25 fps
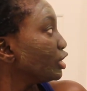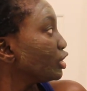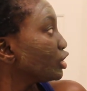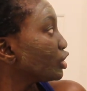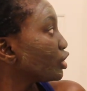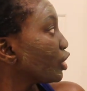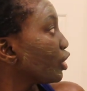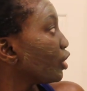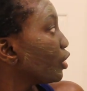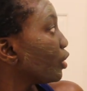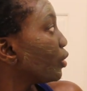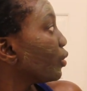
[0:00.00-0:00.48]

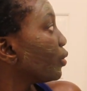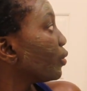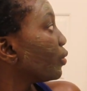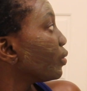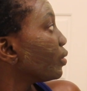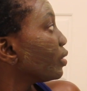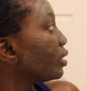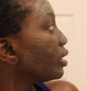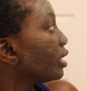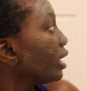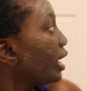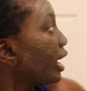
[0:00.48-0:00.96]

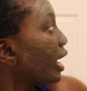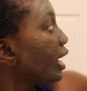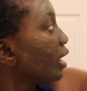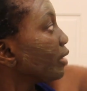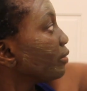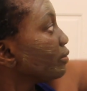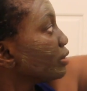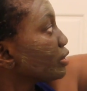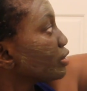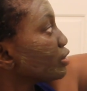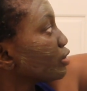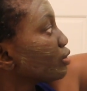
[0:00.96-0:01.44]
so
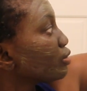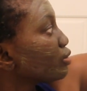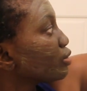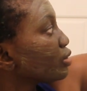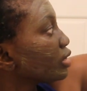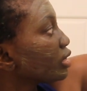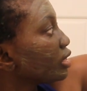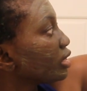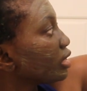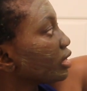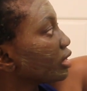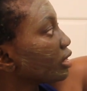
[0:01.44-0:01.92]
I was
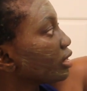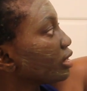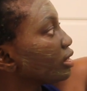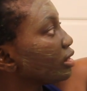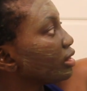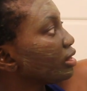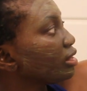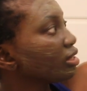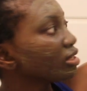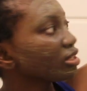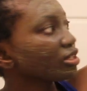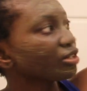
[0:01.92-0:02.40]

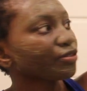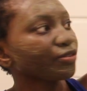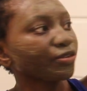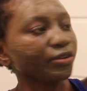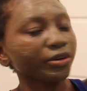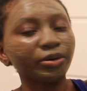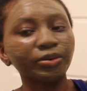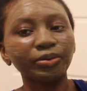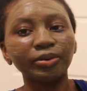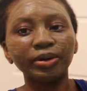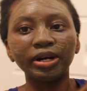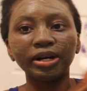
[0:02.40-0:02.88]
using this
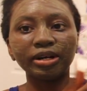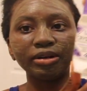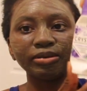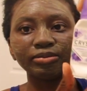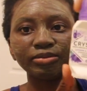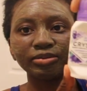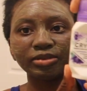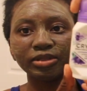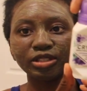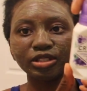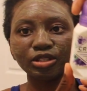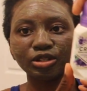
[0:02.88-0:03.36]
for a
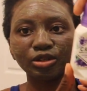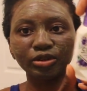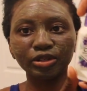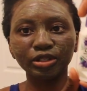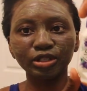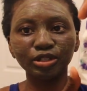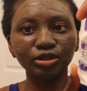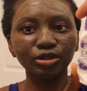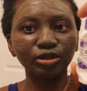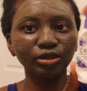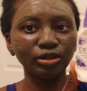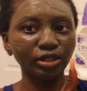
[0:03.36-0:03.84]
while, this
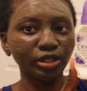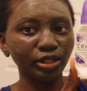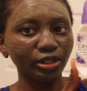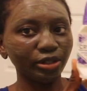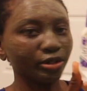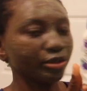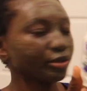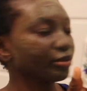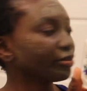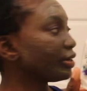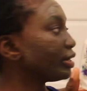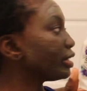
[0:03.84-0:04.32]
crystal
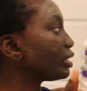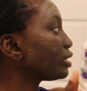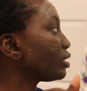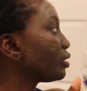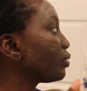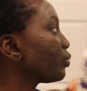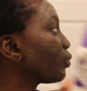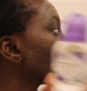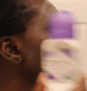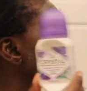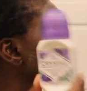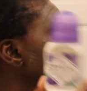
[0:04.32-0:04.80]

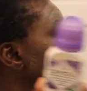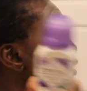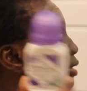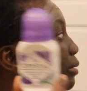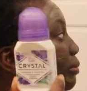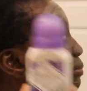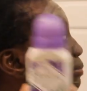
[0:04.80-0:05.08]
deodorant, worked